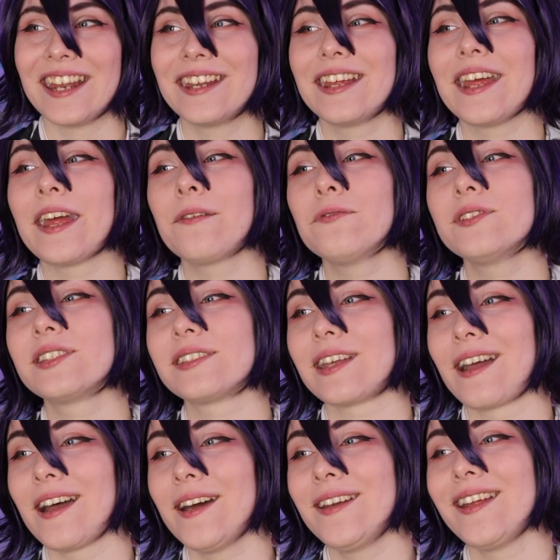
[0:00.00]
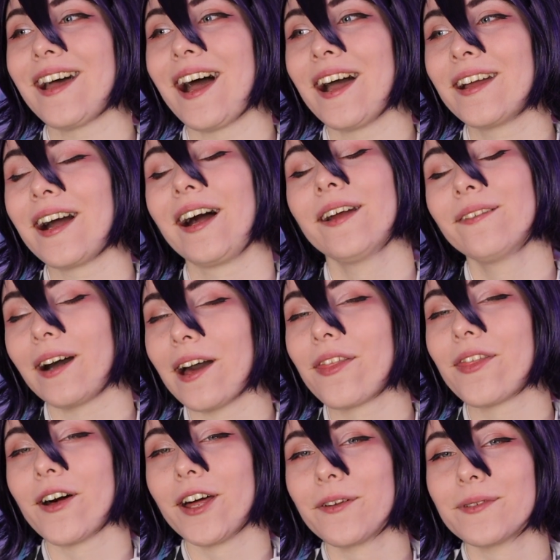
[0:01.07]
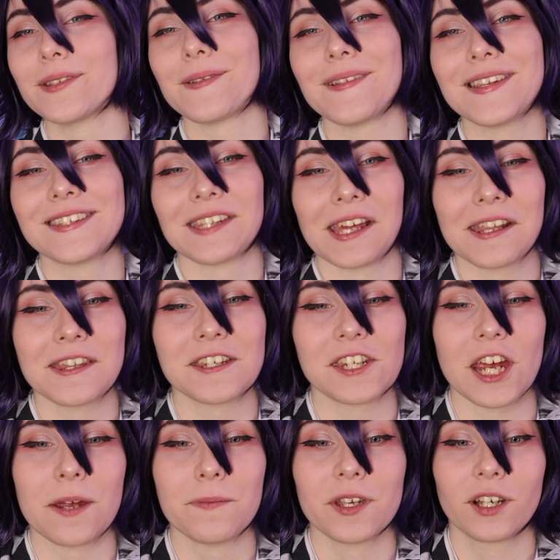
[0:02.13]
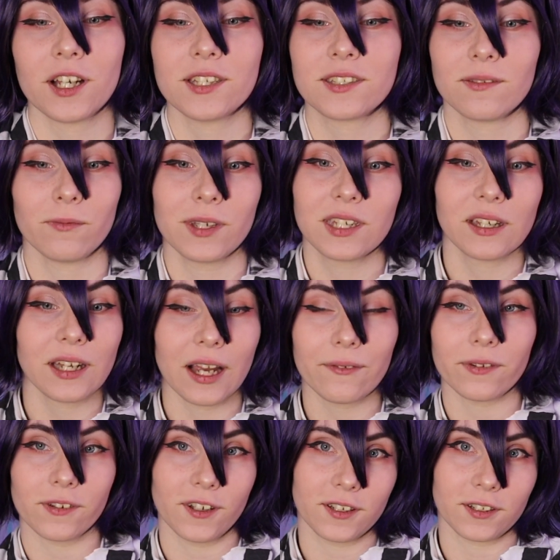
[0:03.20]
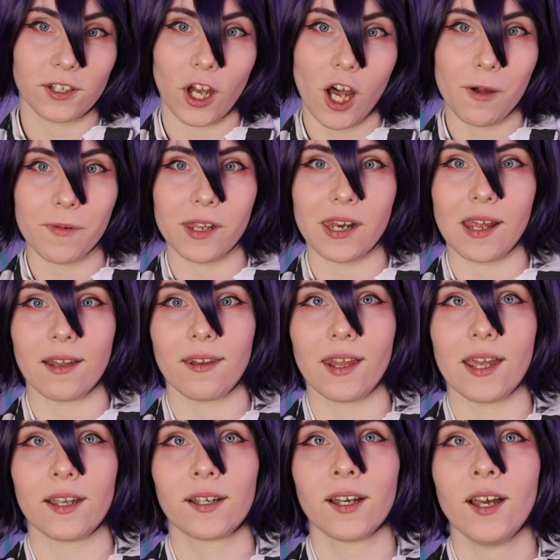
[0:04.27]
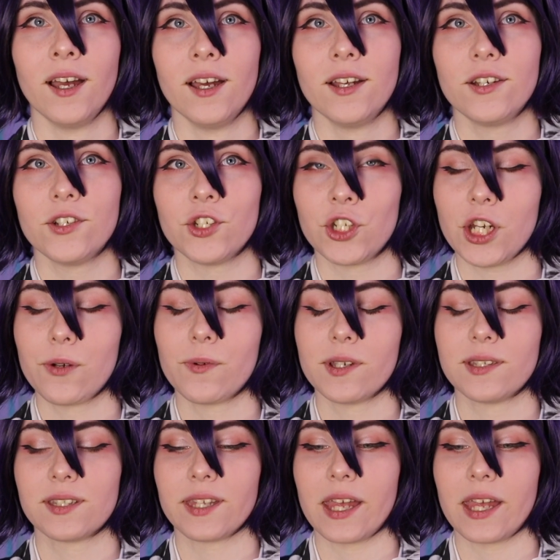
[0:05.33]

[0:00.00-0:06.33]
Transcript: and it, it, was sad. I, I, I thought it was really sad at the time because we did have a lot in common and like she was